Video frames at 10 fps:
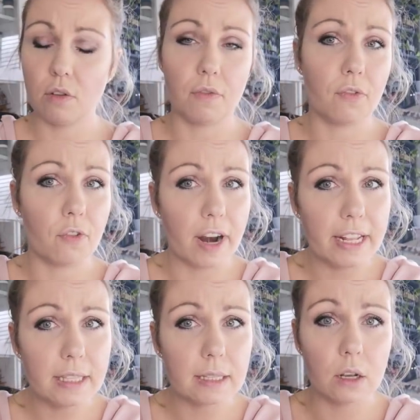your
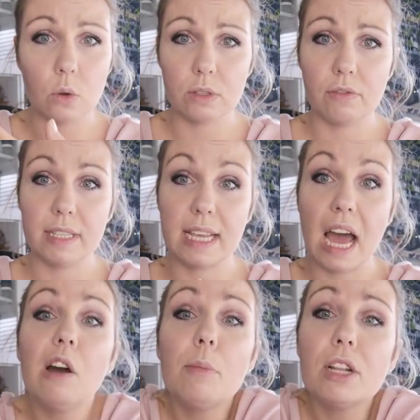friends, close friends,
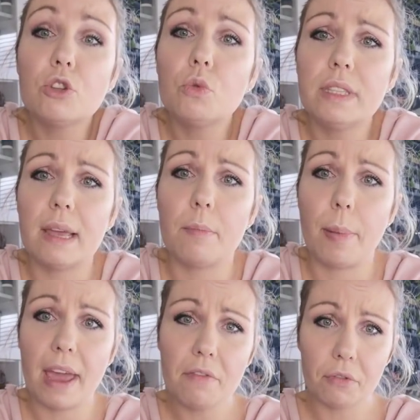how much would they
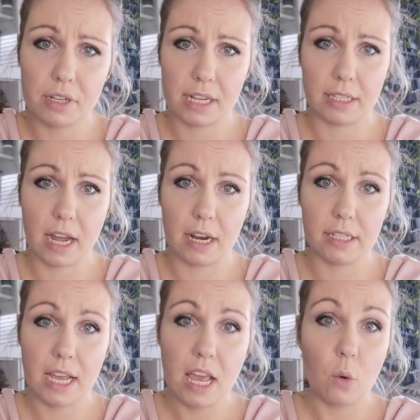pay for that
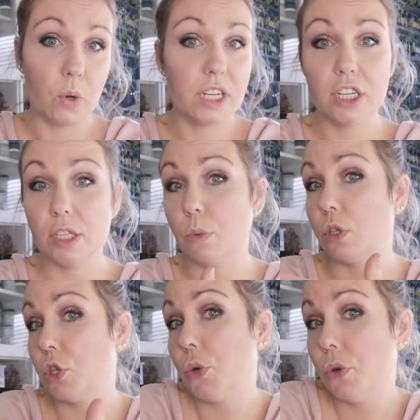card, whether it was
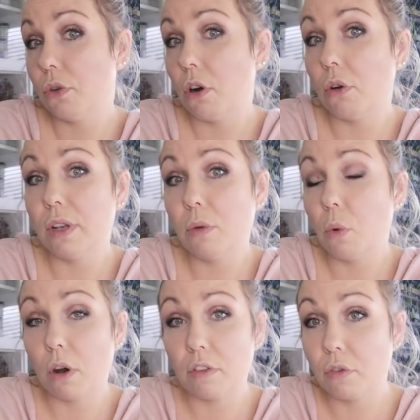€2 only
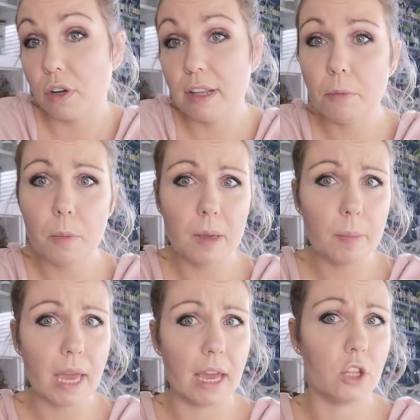worth for them, or
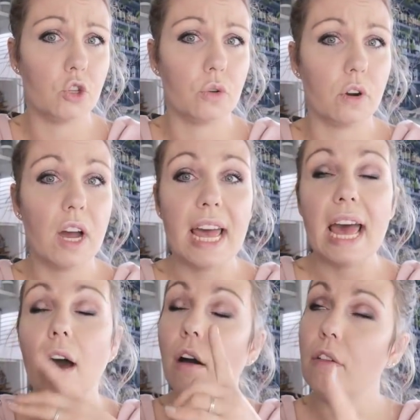maybe €8.
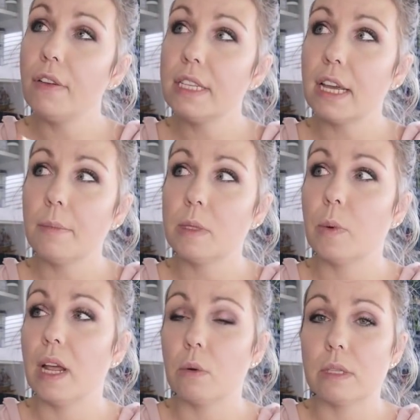Oftentimes
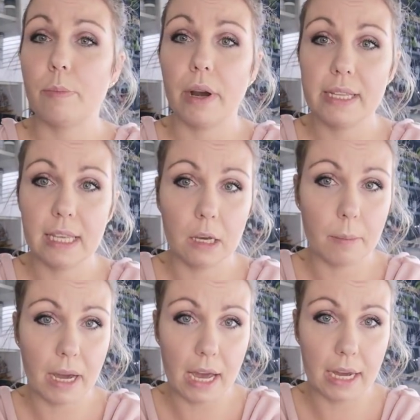when I was pricing
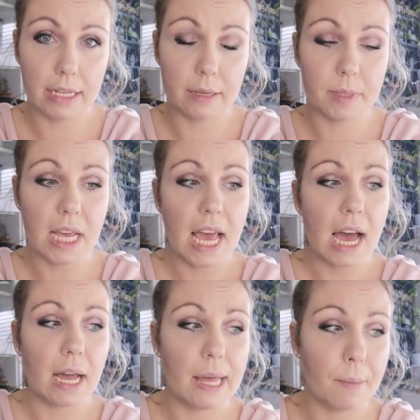my items,
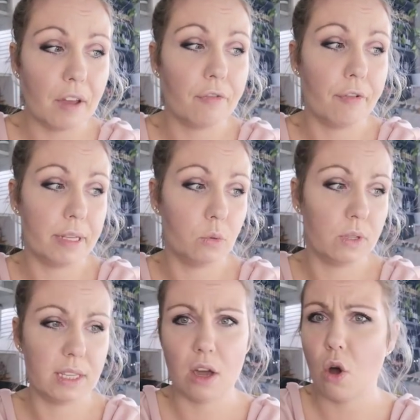my friends
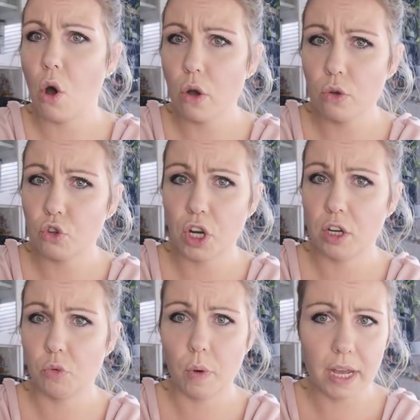would say, oh, you
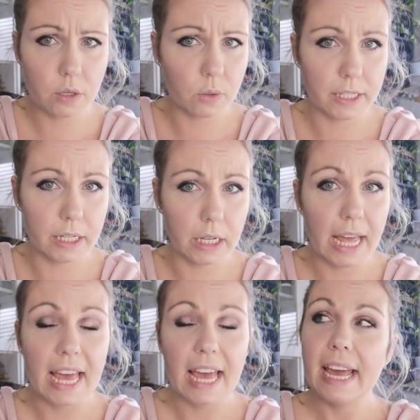charge way too little.
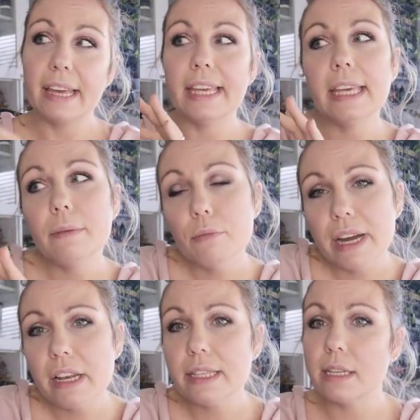
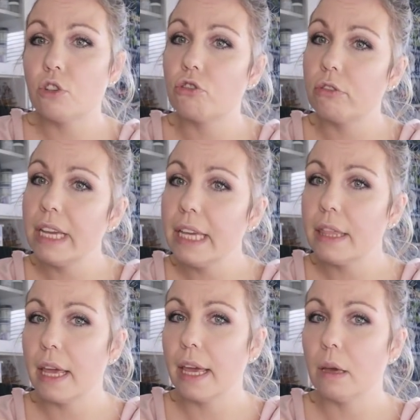Well, it's a tricky
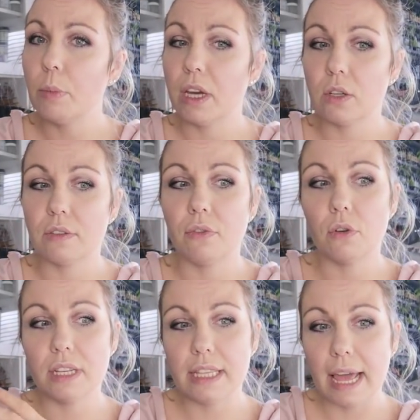thing because
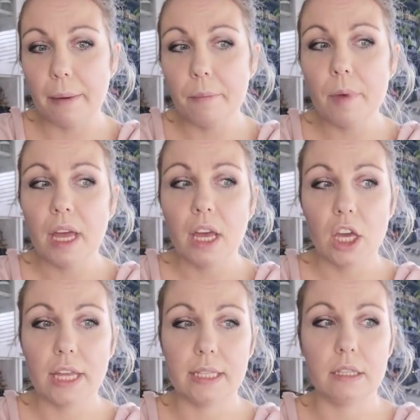for them
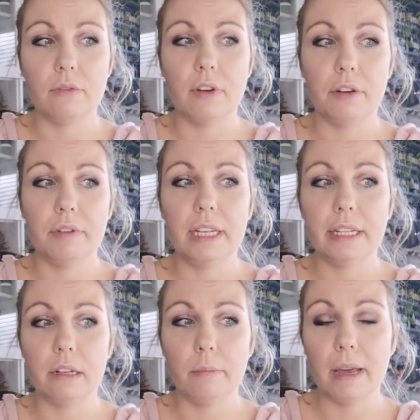it's very
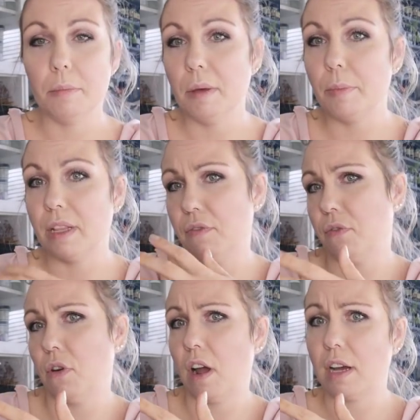little maybe, but
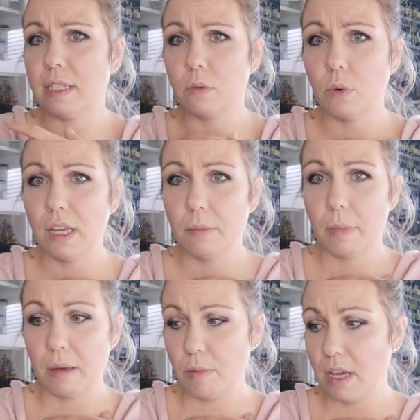for us we
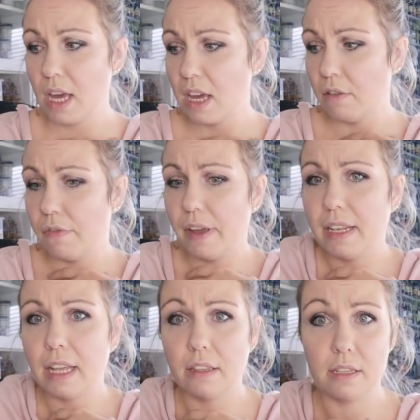maybe feel
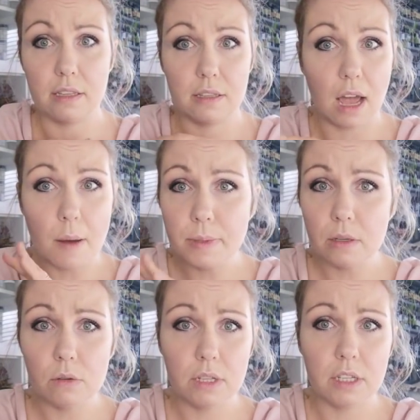that this is
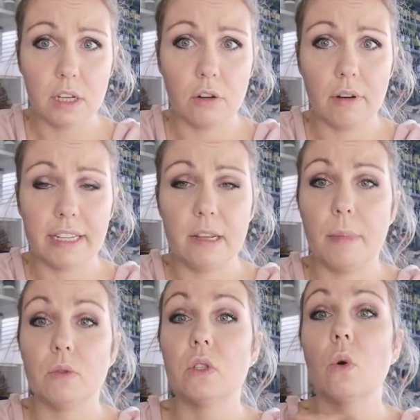absolutely the correct
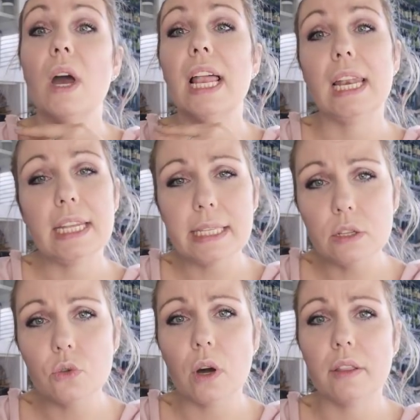amount. So
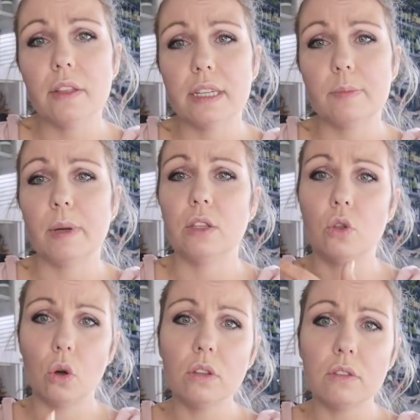listen to others, but
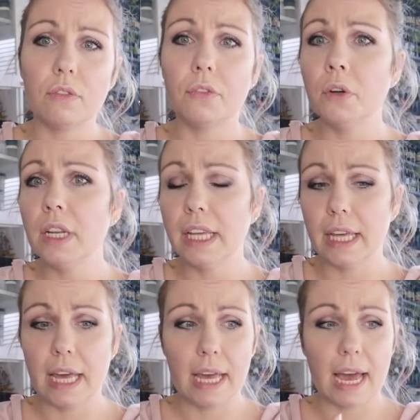don't fully
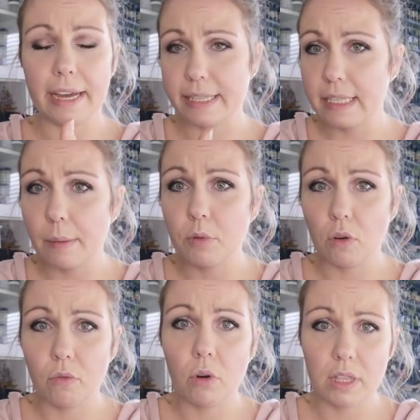accept
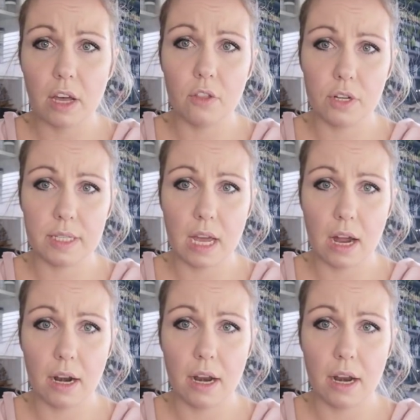of what others are